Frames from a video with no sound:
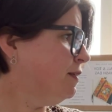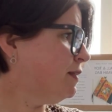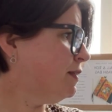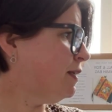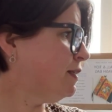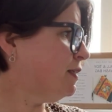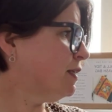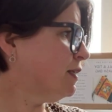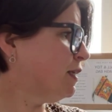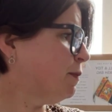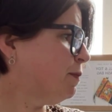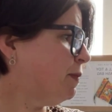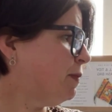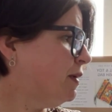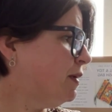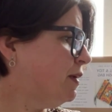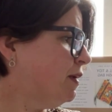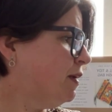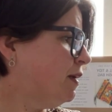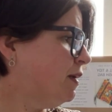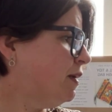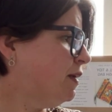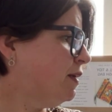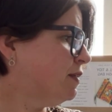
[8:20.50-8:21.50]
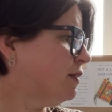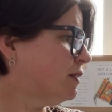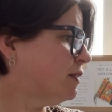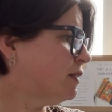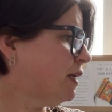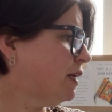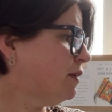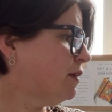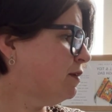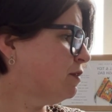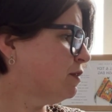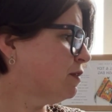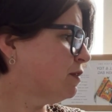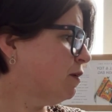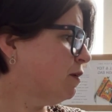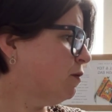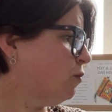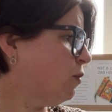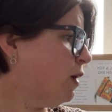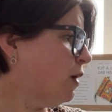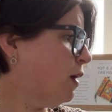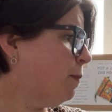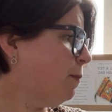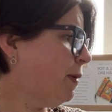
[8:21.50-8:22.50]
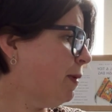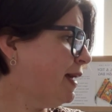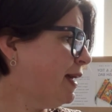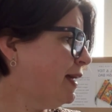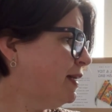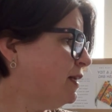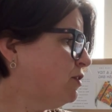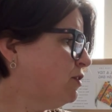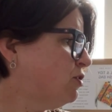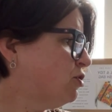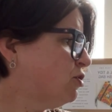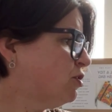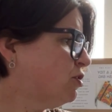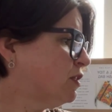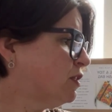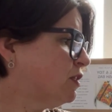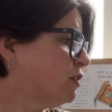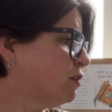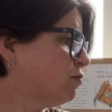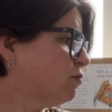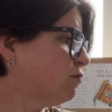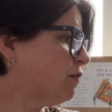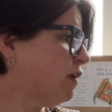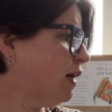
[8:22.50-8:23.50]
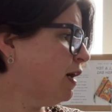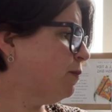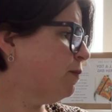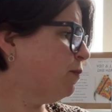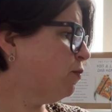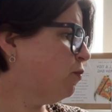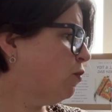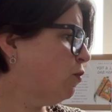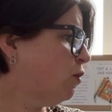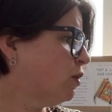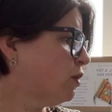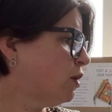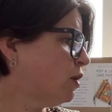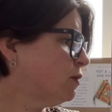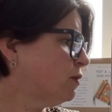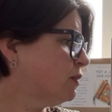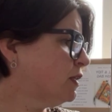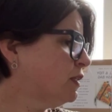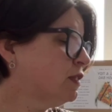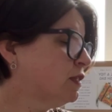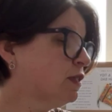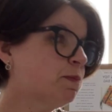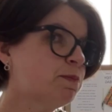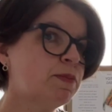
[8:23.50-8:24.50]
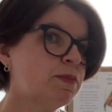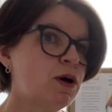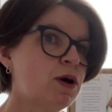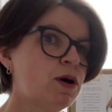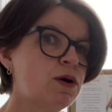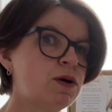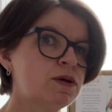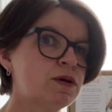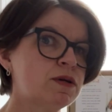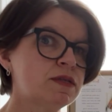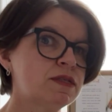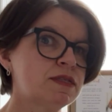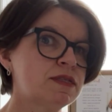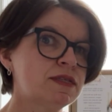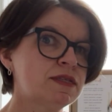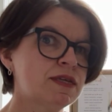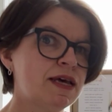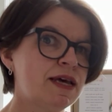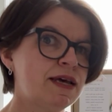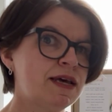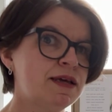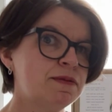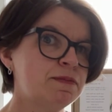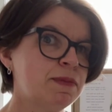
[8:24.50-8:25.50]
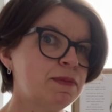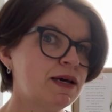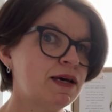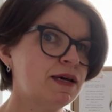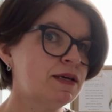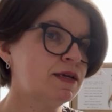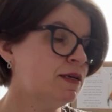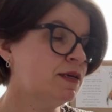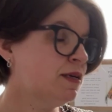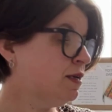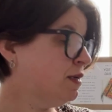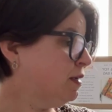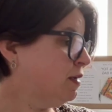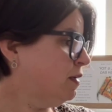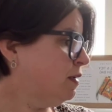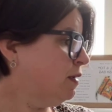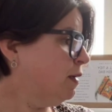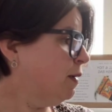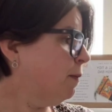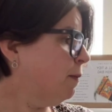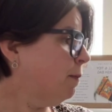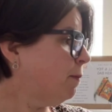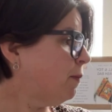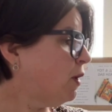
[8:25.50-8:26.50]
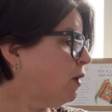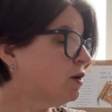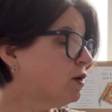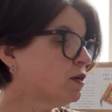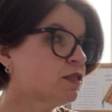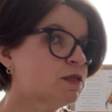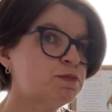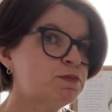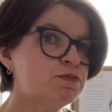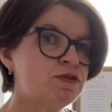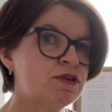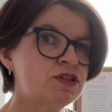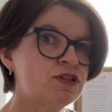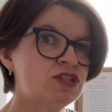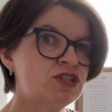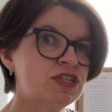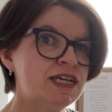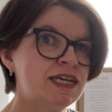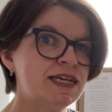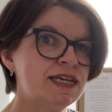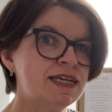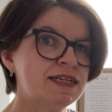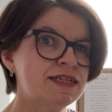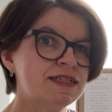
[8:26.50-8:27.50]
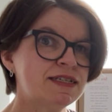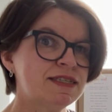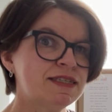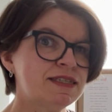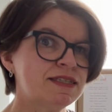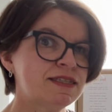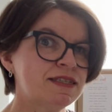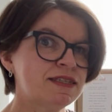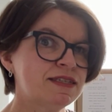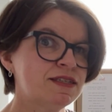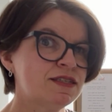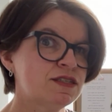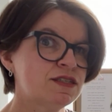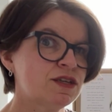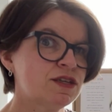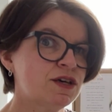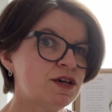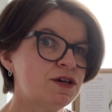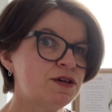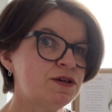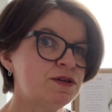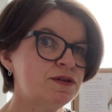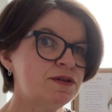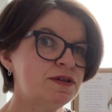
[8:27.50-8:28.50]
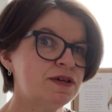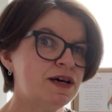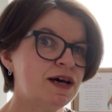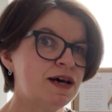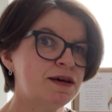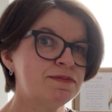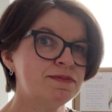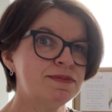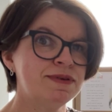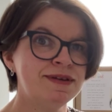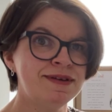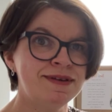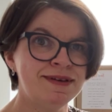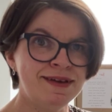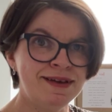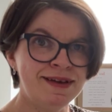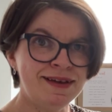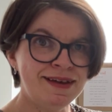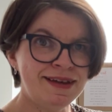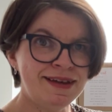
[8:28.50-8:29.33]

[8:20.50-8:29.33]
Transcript: setting up a page to describe what goes in the box and my past projects. So I'm